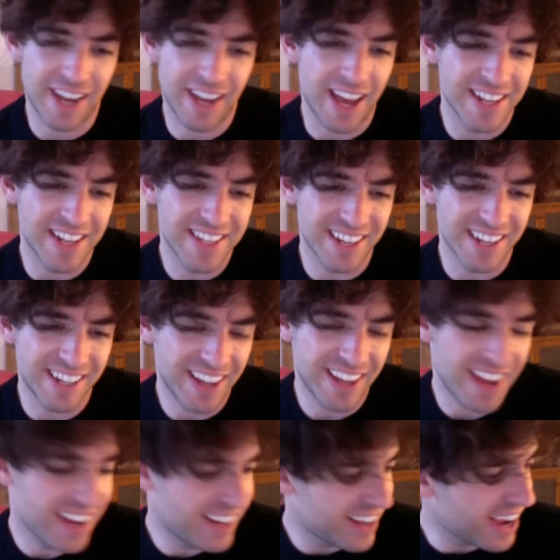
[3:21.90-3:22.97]
it's like,
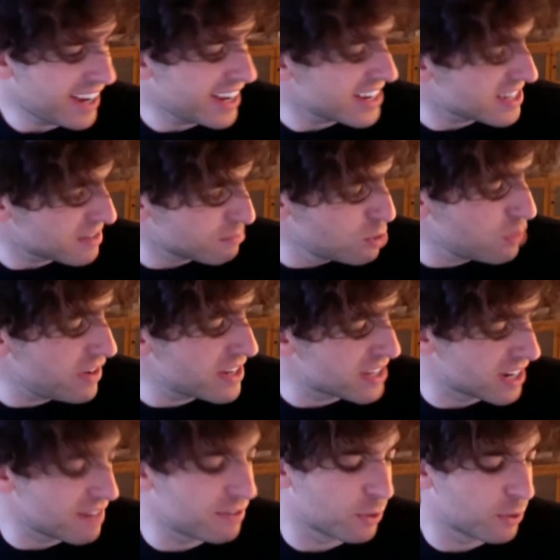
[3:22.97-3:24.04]
I guess movies
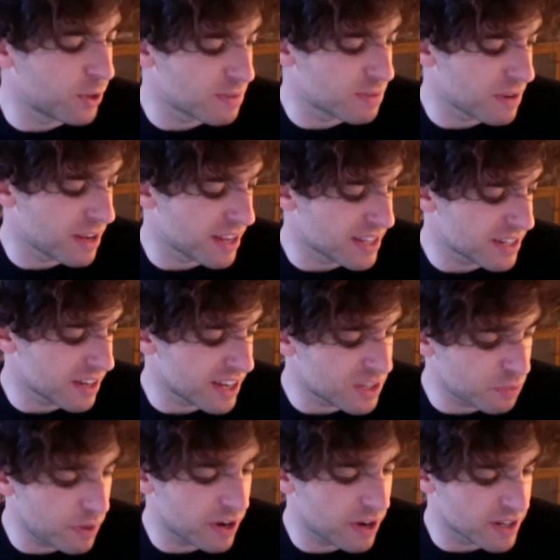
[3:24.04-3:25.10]
that influenced me, it's
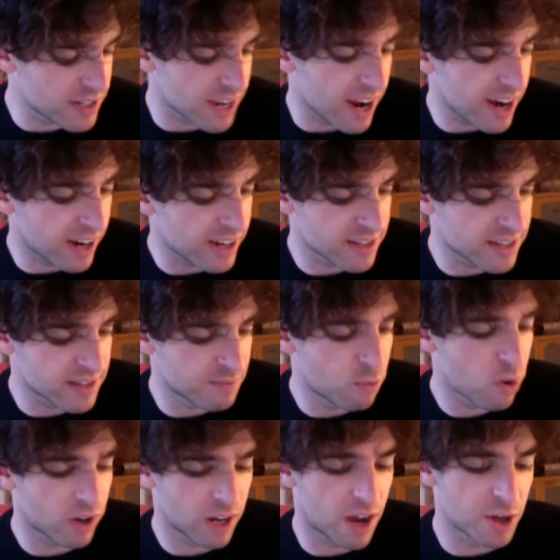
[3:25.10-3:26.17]
weird to say because it's a
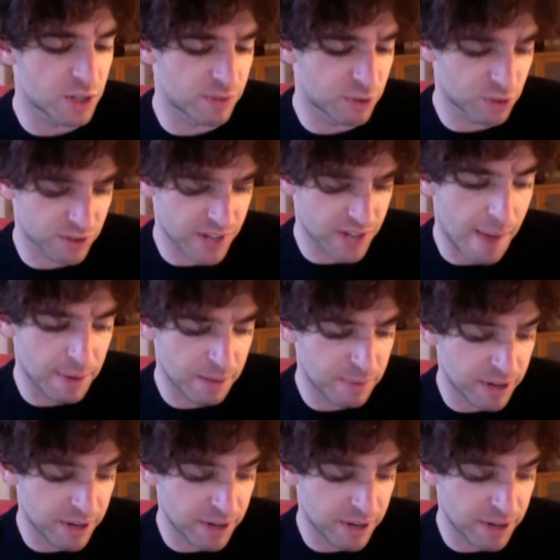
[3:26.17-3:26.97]
more controversial topic,